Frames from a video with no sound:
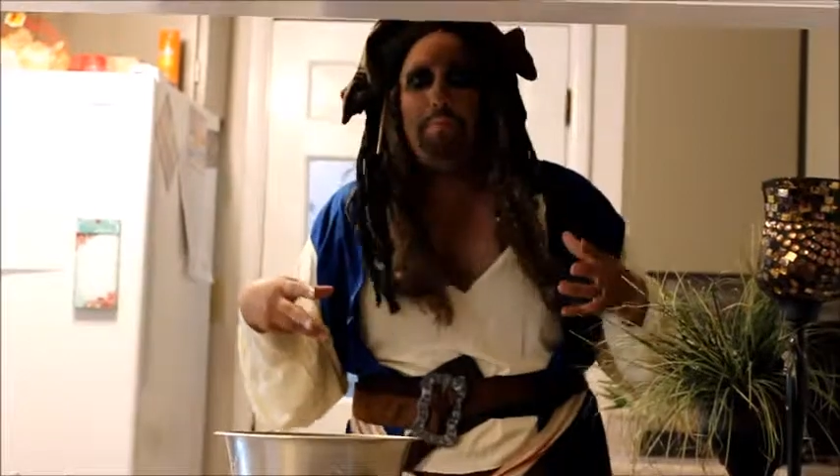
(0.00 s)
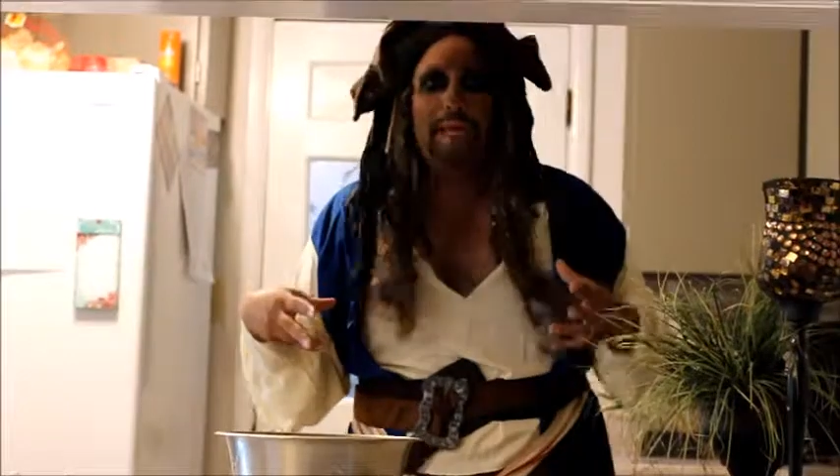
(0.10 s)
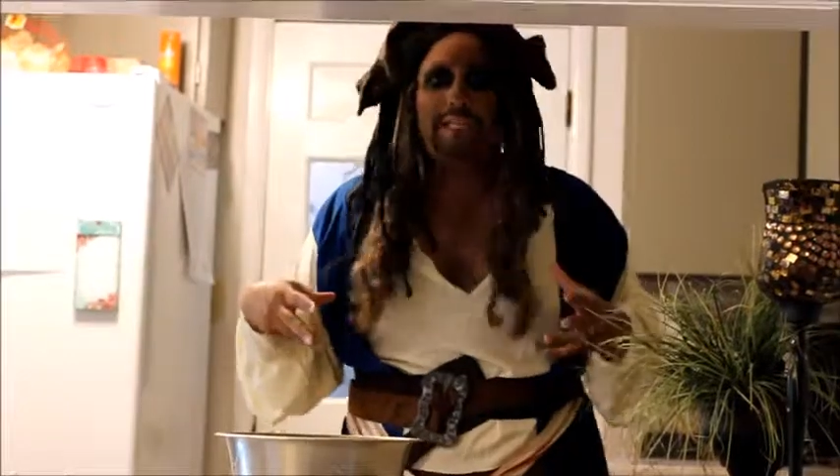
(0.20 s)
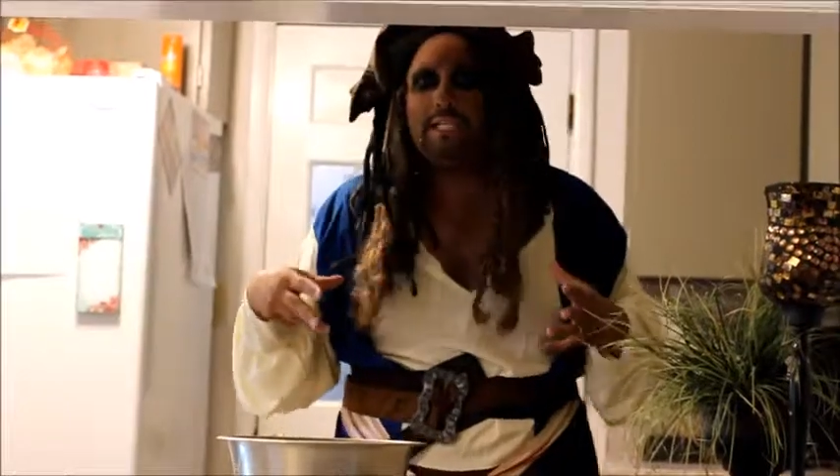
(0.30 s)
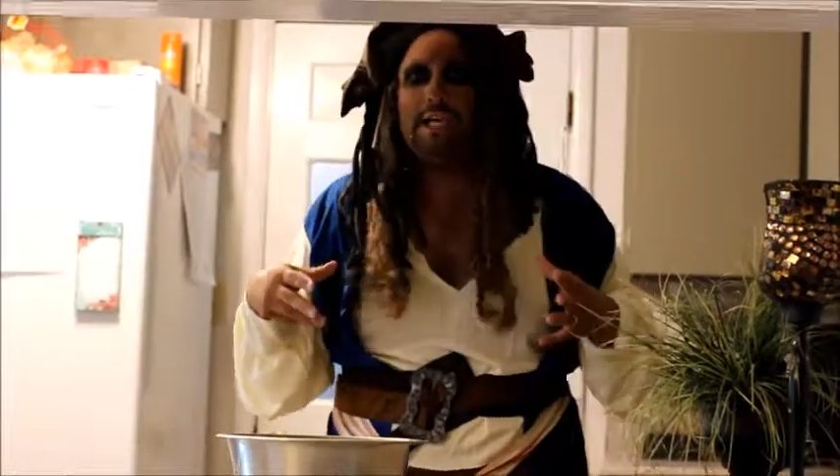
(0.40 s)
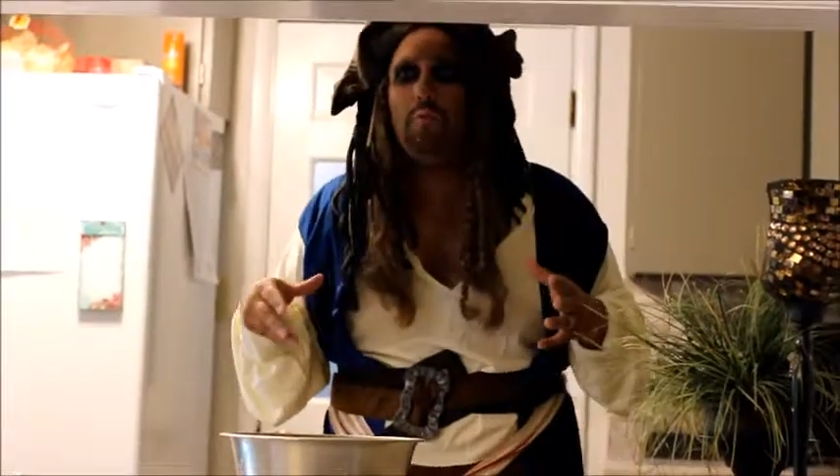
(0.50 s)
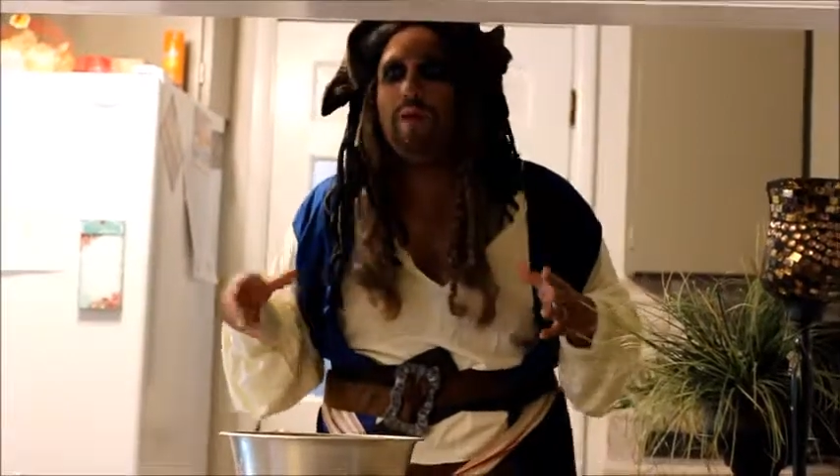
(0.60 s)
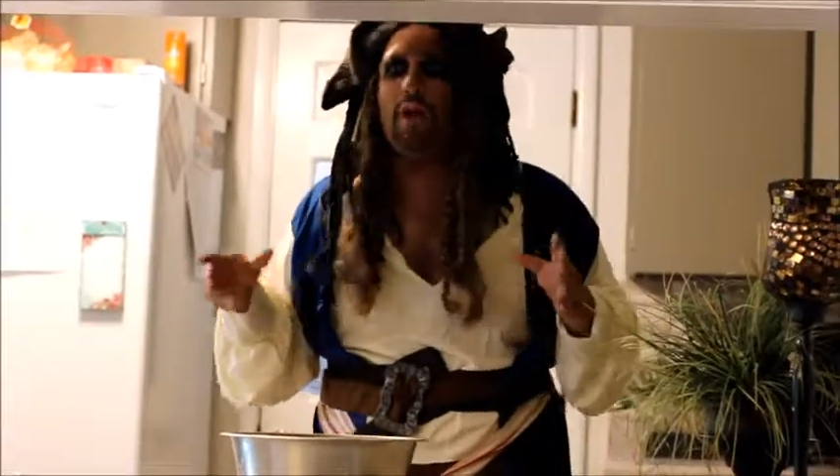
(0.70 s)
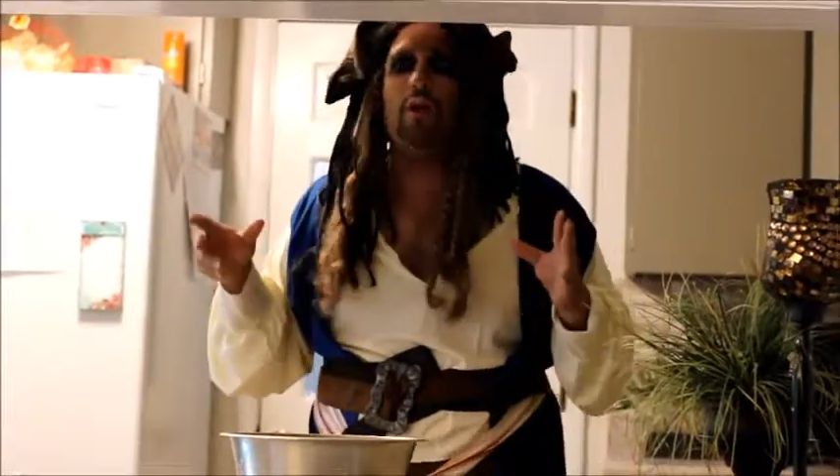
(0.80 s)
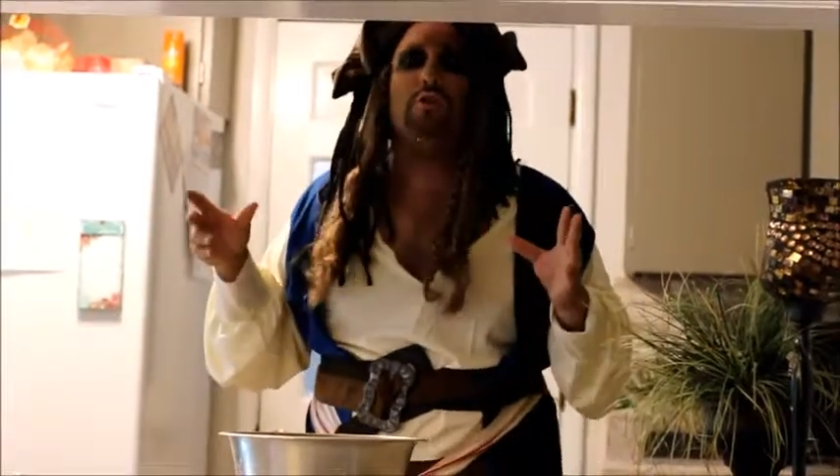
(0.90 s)
pizza,
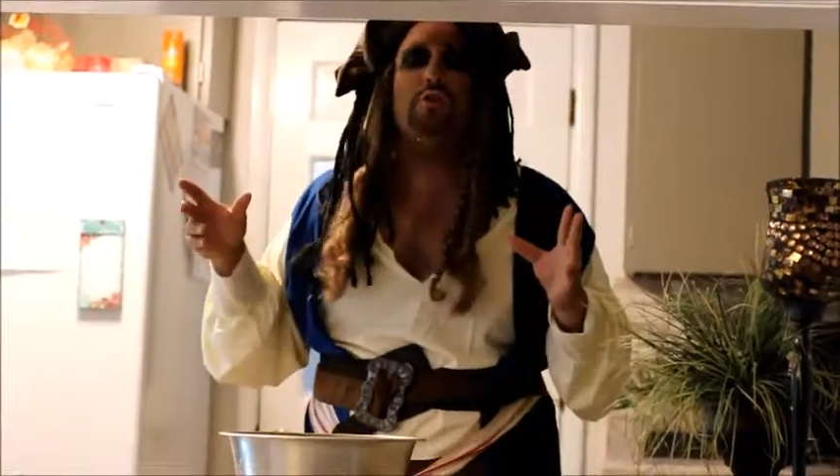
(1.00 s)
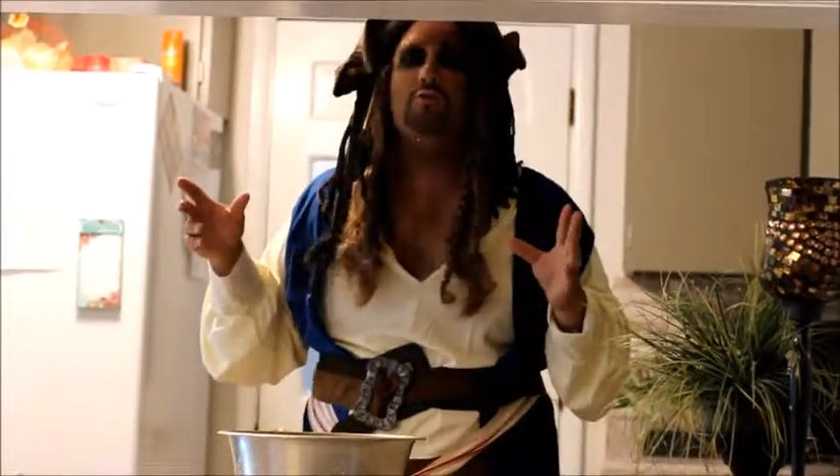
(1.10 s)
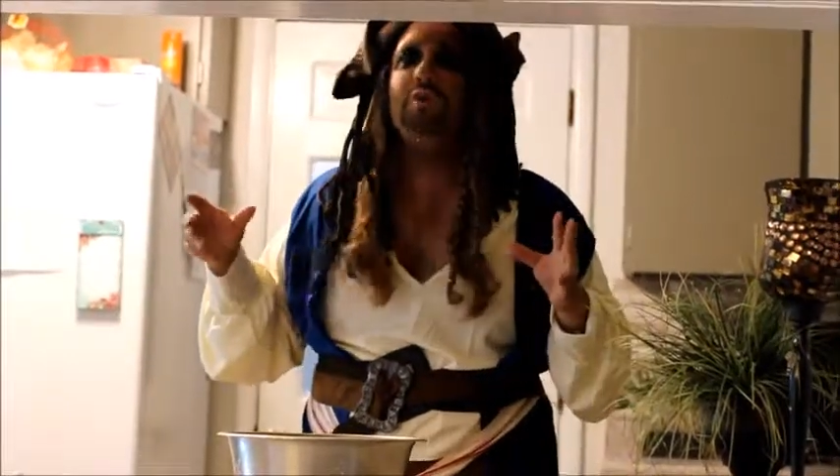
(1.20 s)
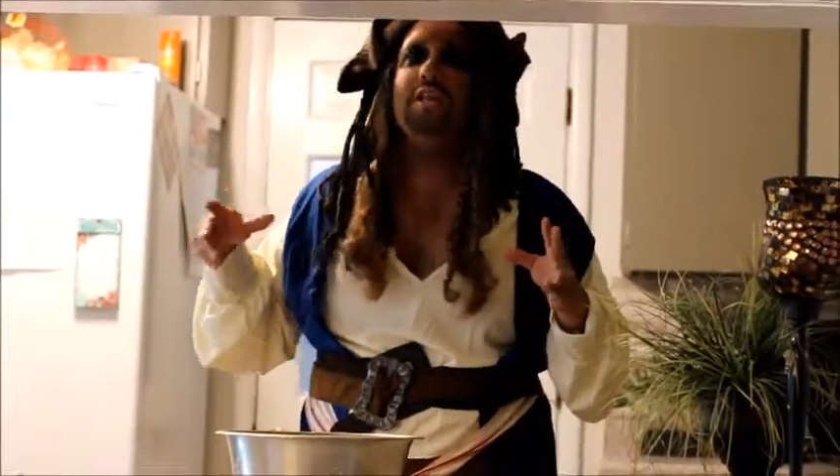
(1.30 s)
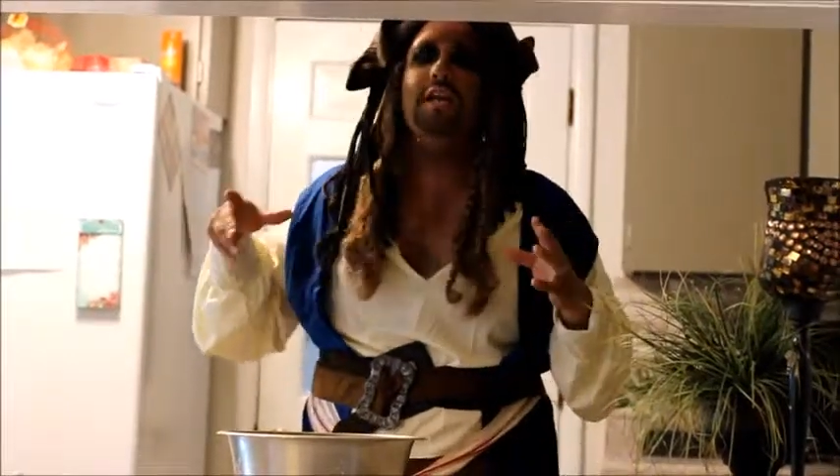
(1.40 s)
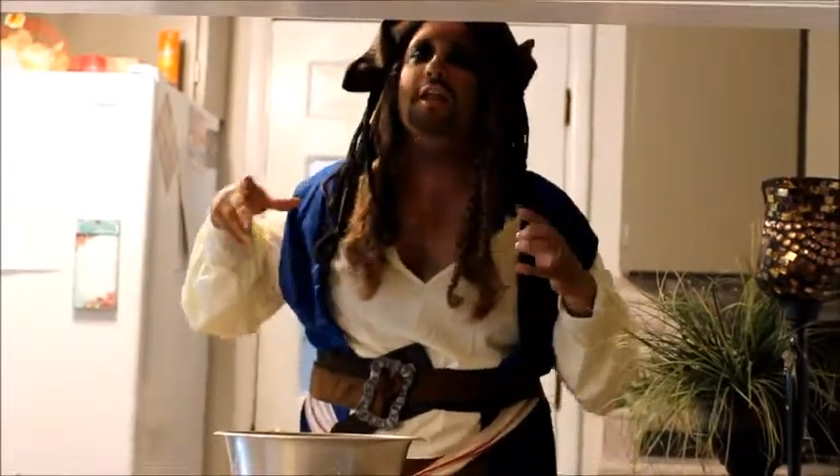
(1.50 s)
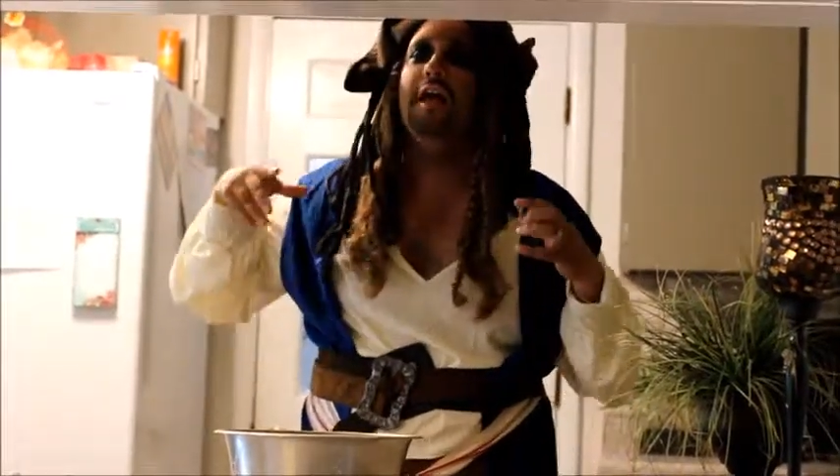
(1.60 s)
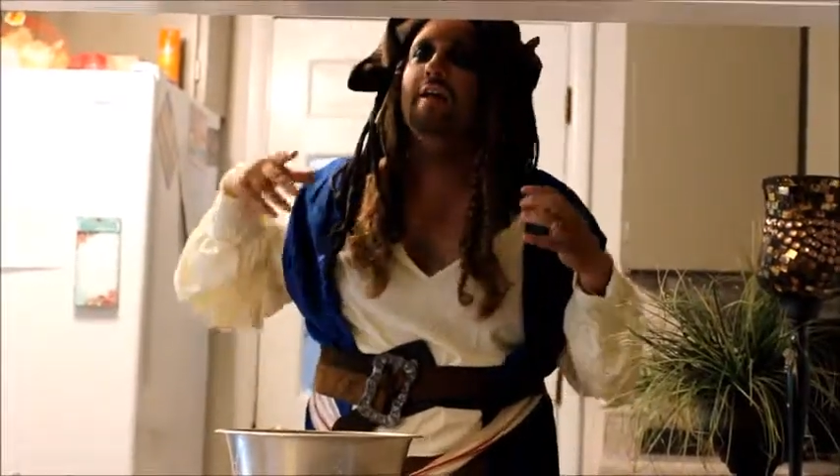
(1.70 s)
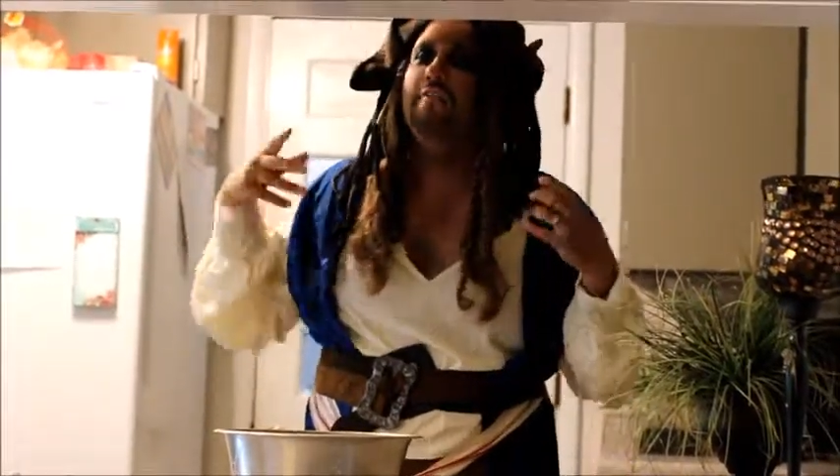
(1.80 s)
we also need